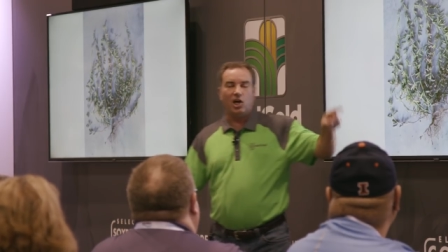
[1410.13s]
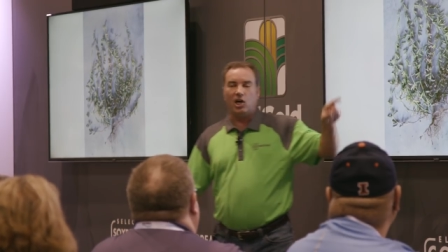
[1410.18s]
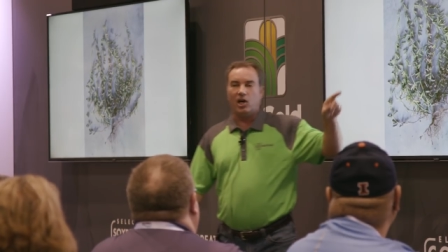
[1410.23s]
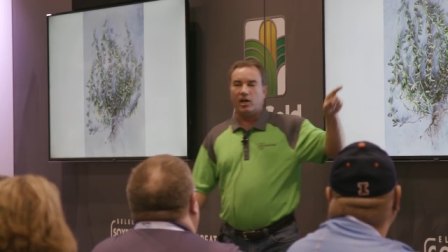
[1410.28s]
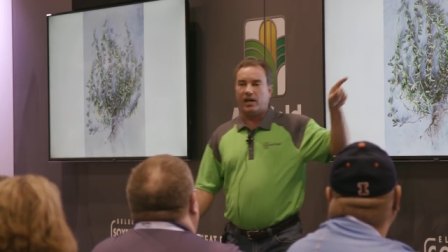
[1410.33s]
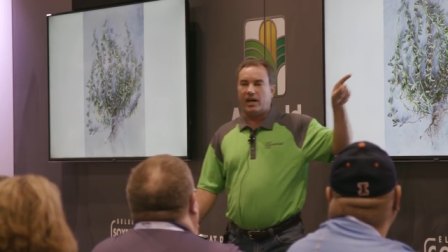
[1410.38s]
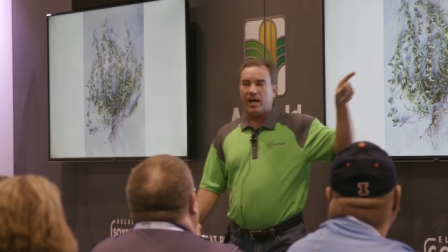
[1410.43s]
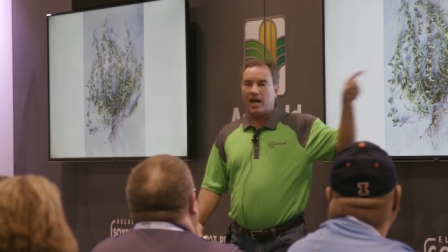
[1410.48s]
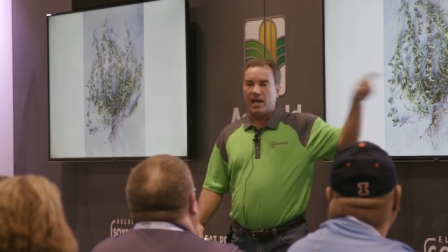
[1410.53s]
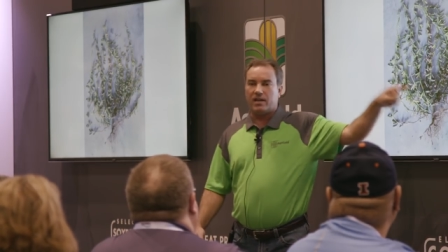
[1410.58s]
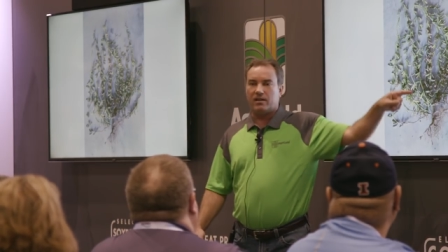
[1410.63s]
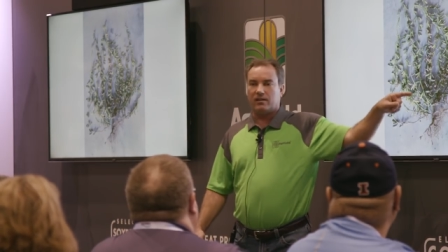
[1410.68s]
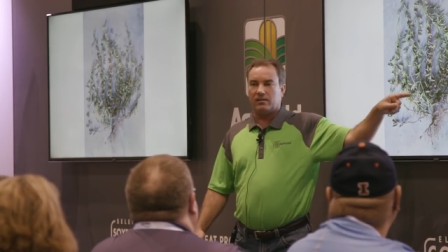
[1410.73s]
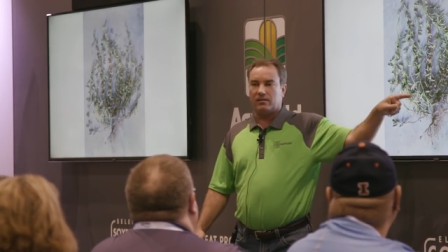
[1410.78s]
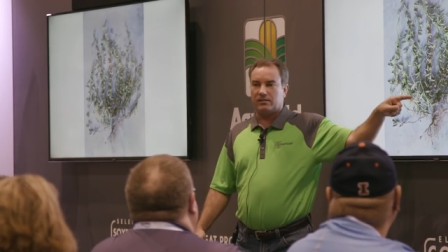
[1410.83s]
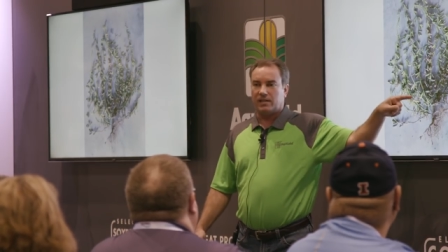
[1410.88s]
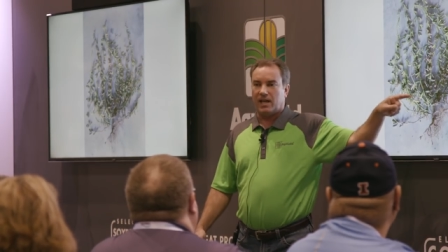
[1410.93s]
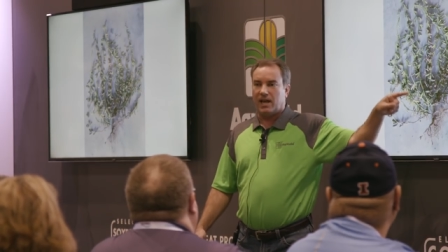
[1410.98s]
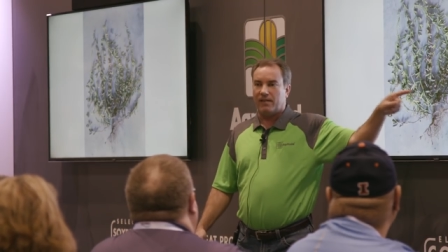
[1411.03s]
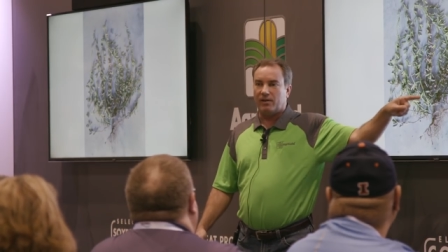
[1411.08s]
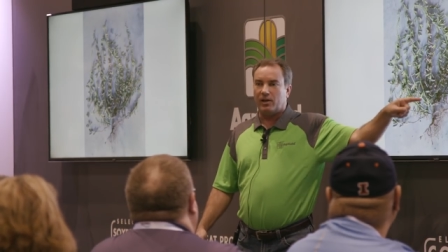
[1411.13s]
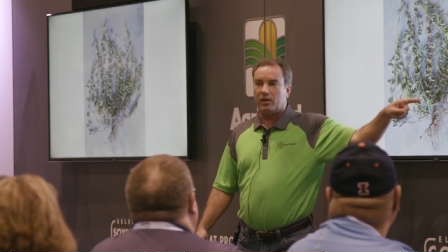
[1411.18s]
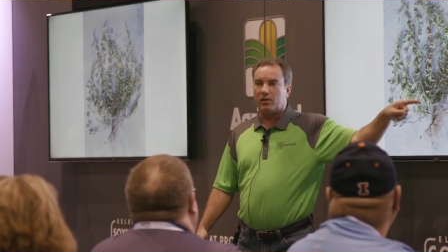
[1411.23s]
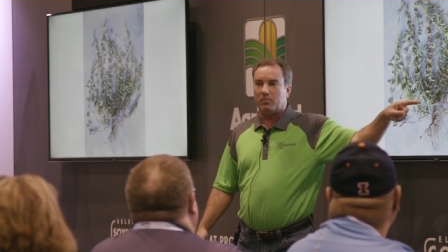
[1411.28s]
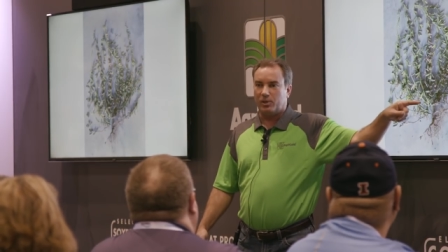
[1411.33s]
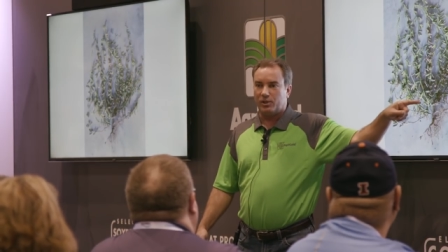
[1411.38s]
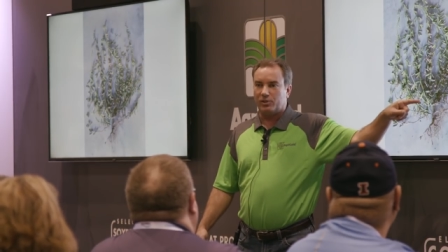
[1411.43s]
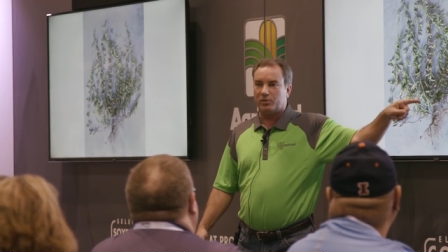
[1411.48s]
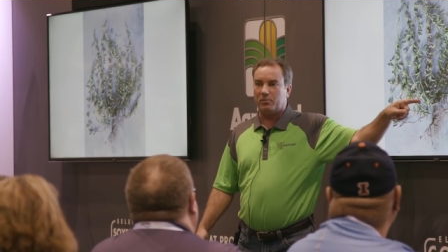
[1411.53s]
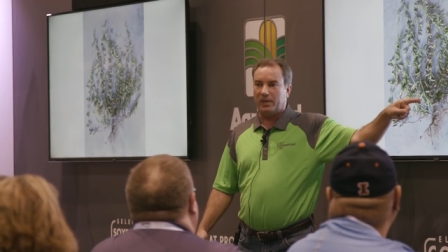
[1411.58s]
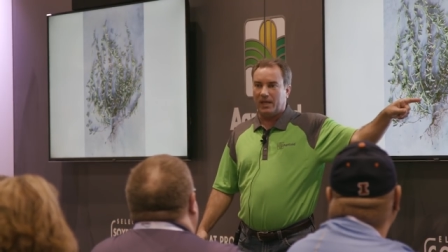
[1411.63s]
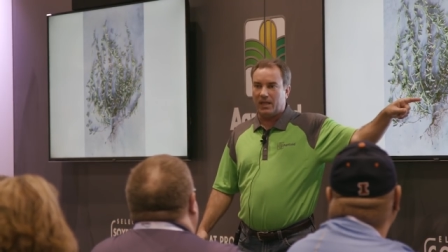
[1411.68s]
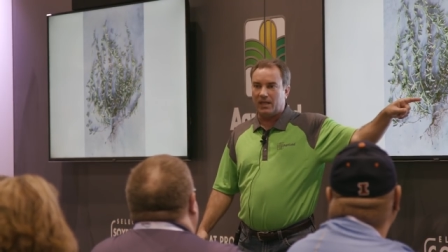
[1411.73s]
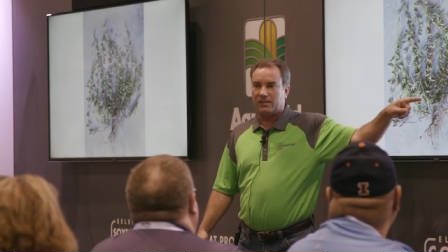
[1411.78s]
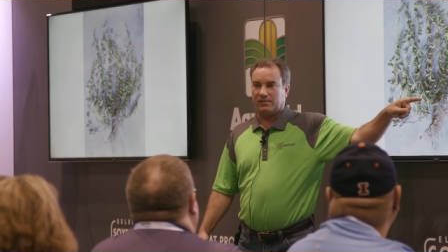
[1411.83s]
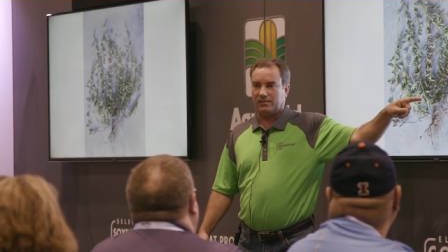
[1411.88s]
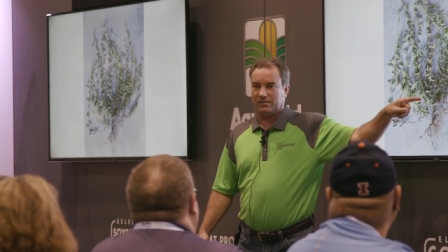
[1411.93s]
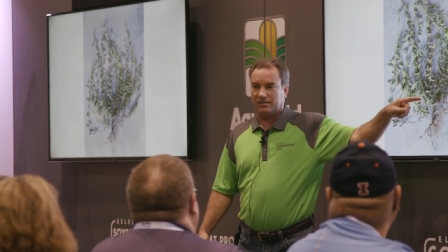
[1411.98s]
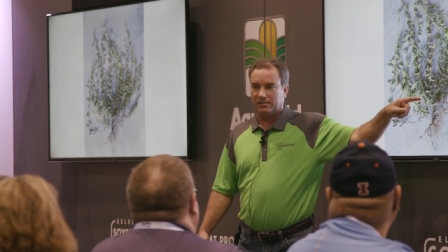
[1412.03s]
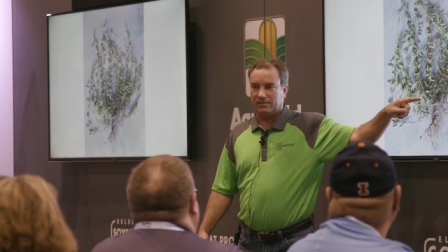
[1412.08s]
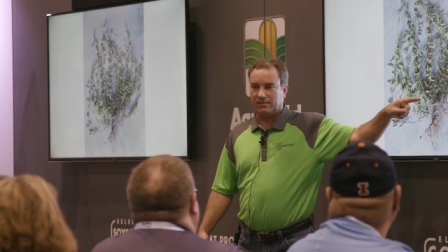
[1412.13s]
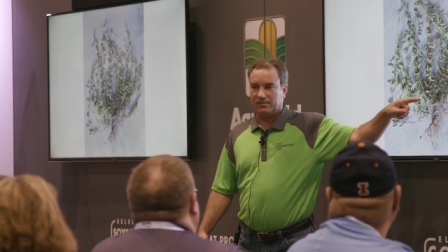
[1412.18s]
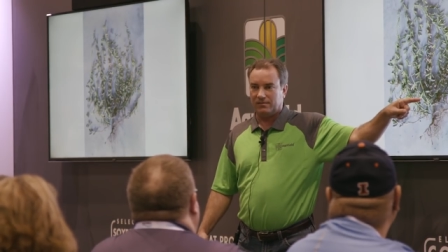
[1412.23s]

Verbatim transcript: on an acre to have 100 bushel beans.